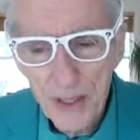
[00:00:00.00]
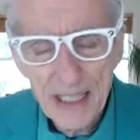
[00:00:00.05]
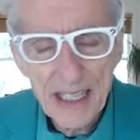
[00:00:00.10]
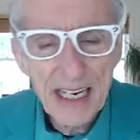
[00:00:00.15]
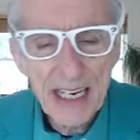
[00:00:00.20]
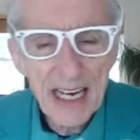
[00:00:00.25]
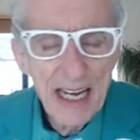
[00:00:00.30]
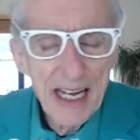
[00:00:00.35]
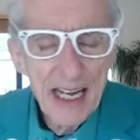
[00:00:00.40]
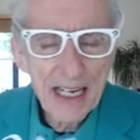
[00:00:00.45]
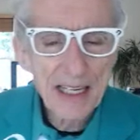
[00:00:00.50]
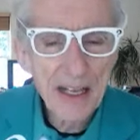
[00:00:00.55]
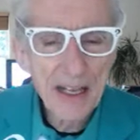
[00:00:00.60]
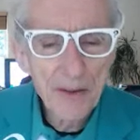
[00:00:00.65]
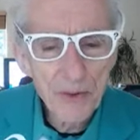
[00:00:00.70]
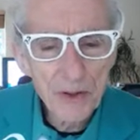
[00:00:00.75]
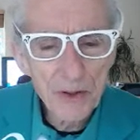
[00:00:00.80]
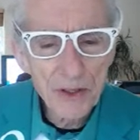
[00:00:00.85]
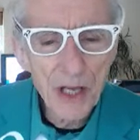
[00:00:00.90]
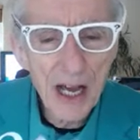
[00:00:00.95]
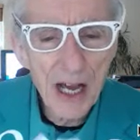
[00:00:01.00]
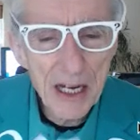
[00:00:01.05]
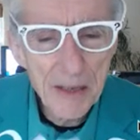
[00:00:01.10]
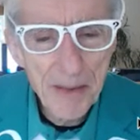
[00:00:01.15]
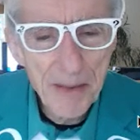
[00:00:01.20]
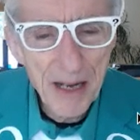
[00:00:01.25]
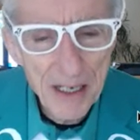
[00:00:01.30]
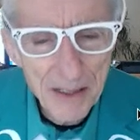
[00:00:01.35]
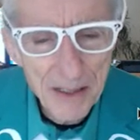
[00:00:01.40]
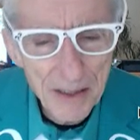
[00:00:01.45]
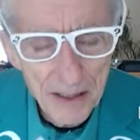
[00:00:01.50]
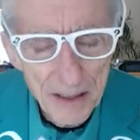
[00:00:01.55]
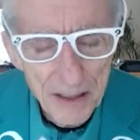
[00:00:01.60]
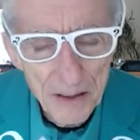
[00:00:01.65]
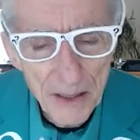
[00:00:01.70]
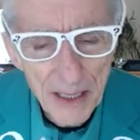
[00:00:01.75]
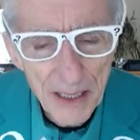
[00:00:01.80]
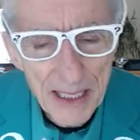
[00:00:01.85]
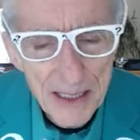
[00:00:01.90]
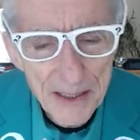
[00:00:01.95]
the end that we'll talk about a little
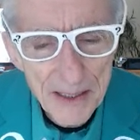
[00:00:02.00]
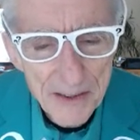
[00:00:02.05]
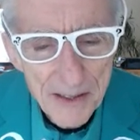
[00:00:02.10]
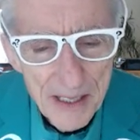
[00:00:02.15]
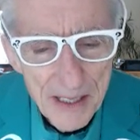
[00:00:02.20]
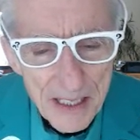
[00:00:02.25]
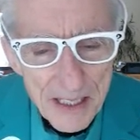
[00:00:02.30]
later.